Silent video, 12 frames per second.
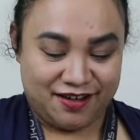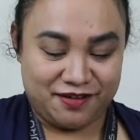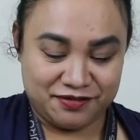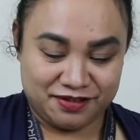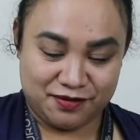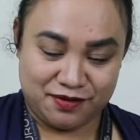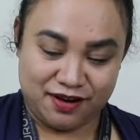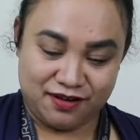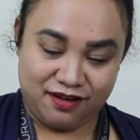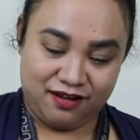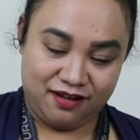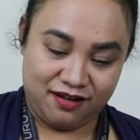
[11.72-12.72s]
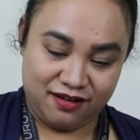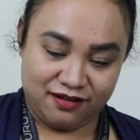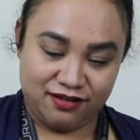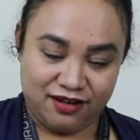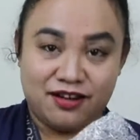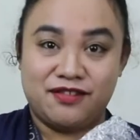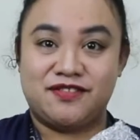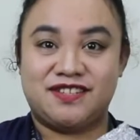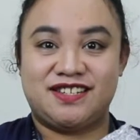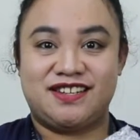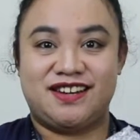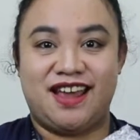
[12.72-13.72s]
Oh, so there are a lot of
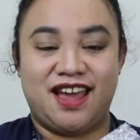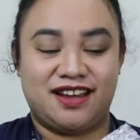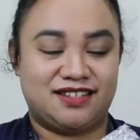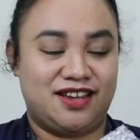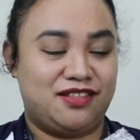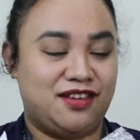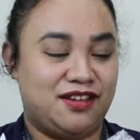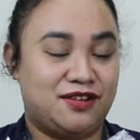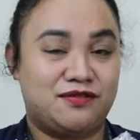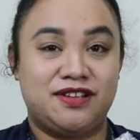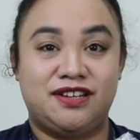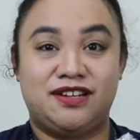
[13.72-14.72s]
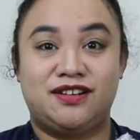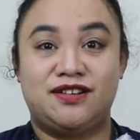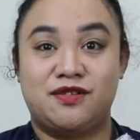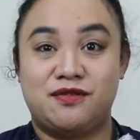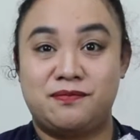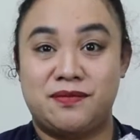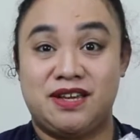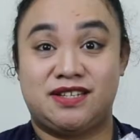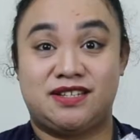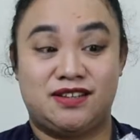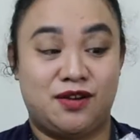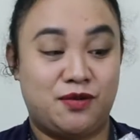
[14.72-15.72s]
snacks. I think you really know me
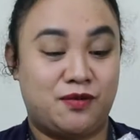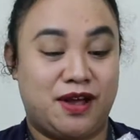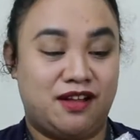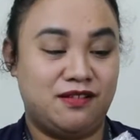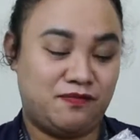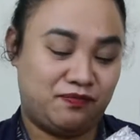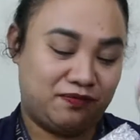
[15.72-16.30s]
so well.